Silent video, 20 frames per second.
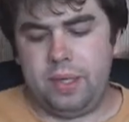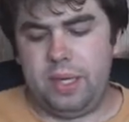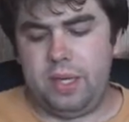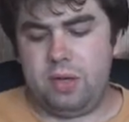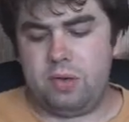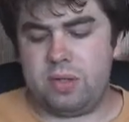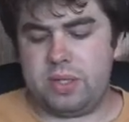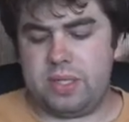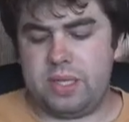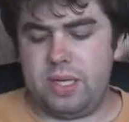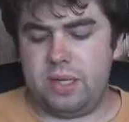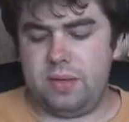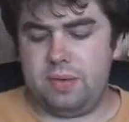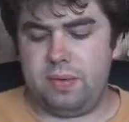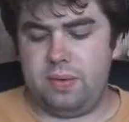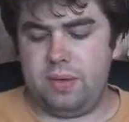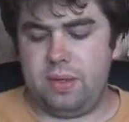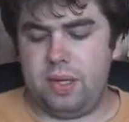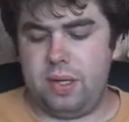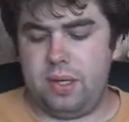
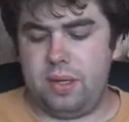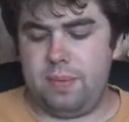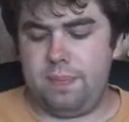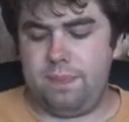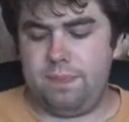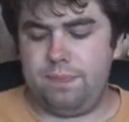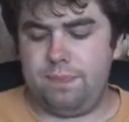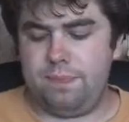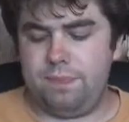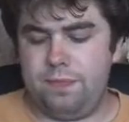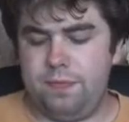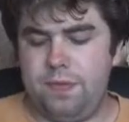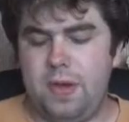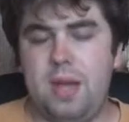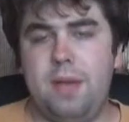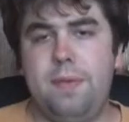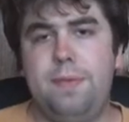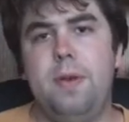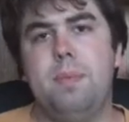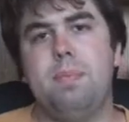interesting
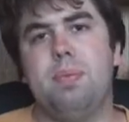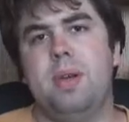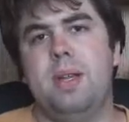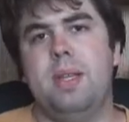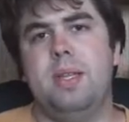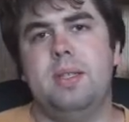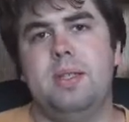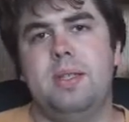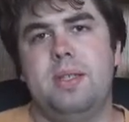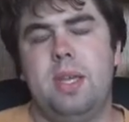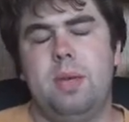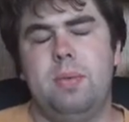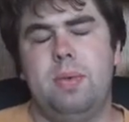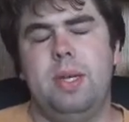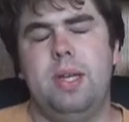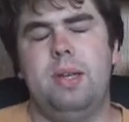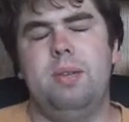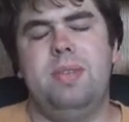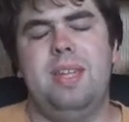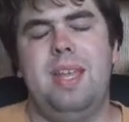footprints. There
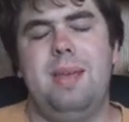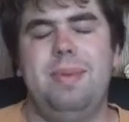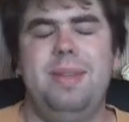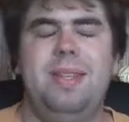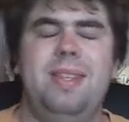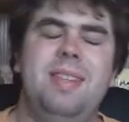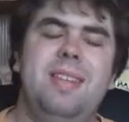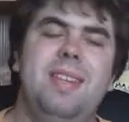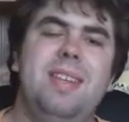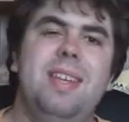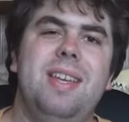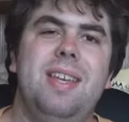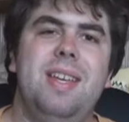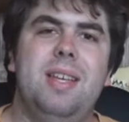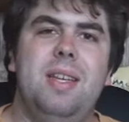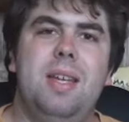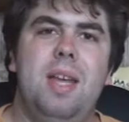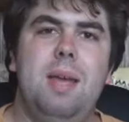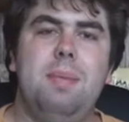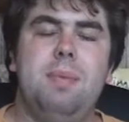we go, damn it.
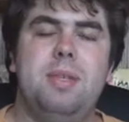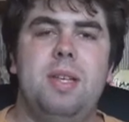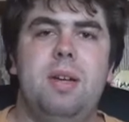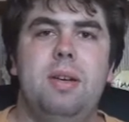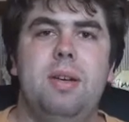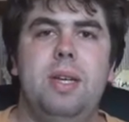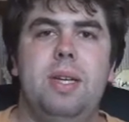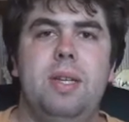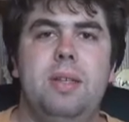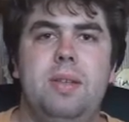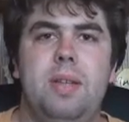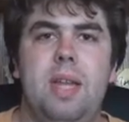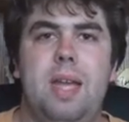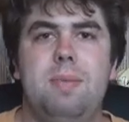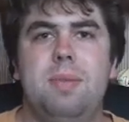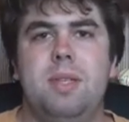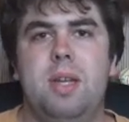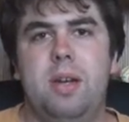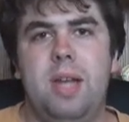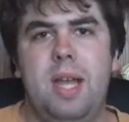I'm sorry,
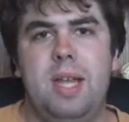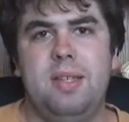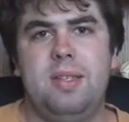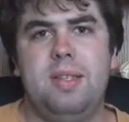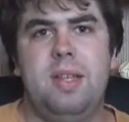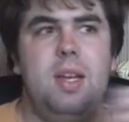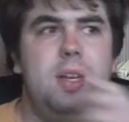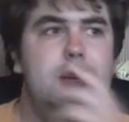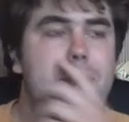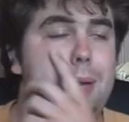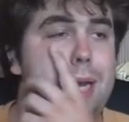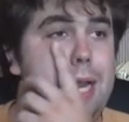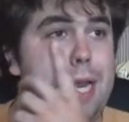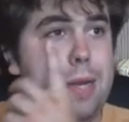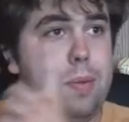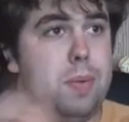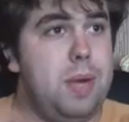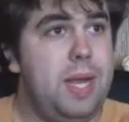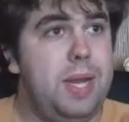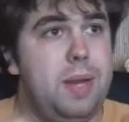I suck. But
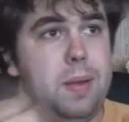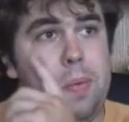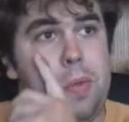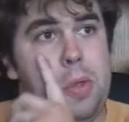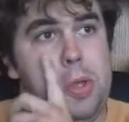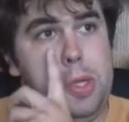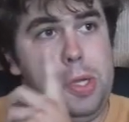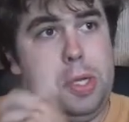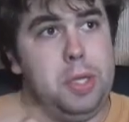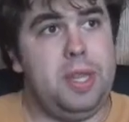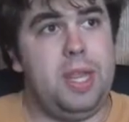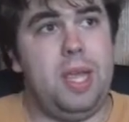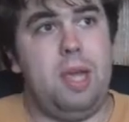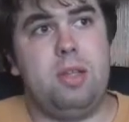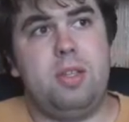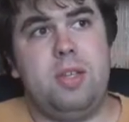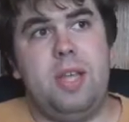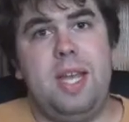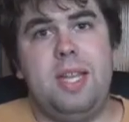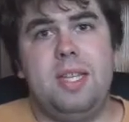anyway, they
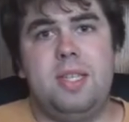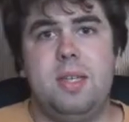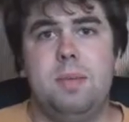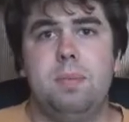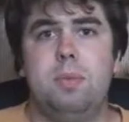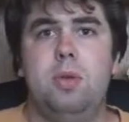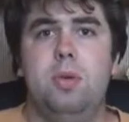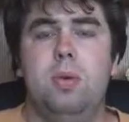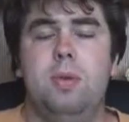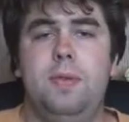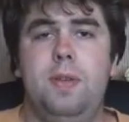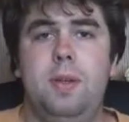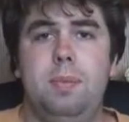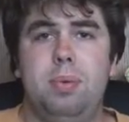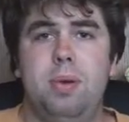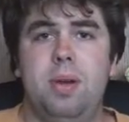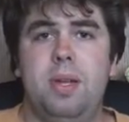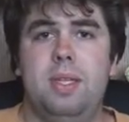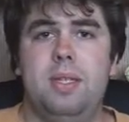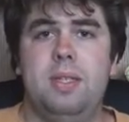also had some cool
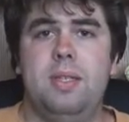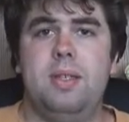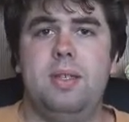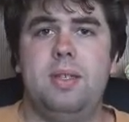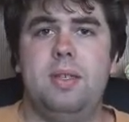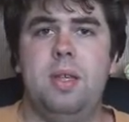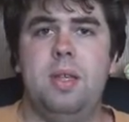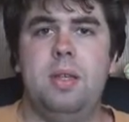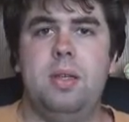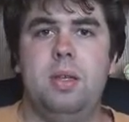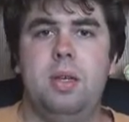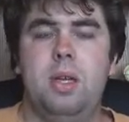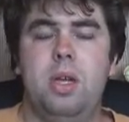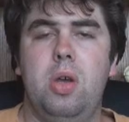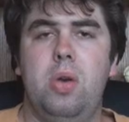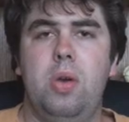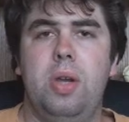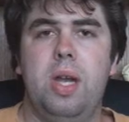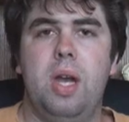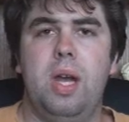footprints
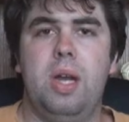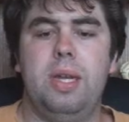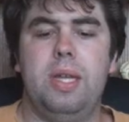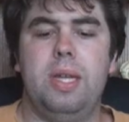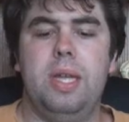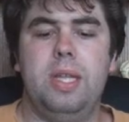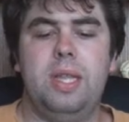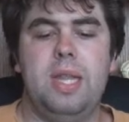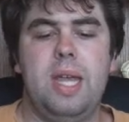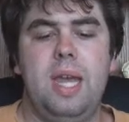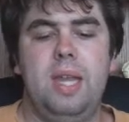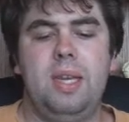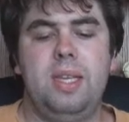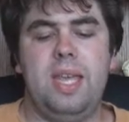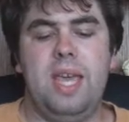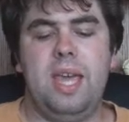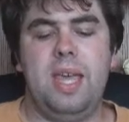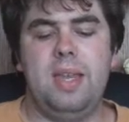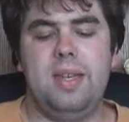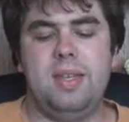going on in
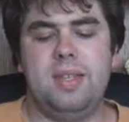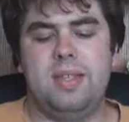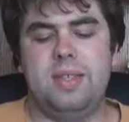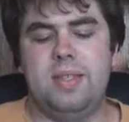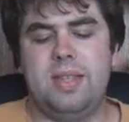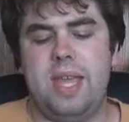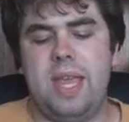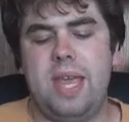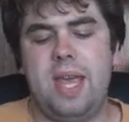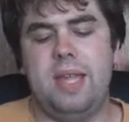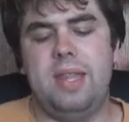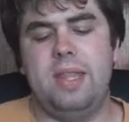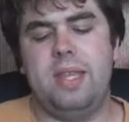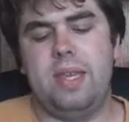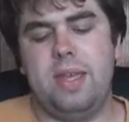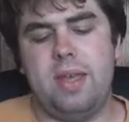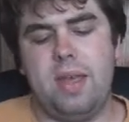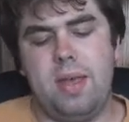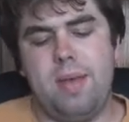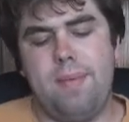that case. They had
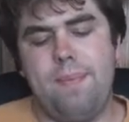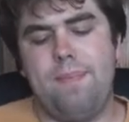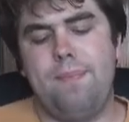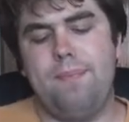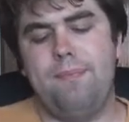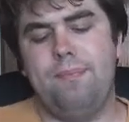the,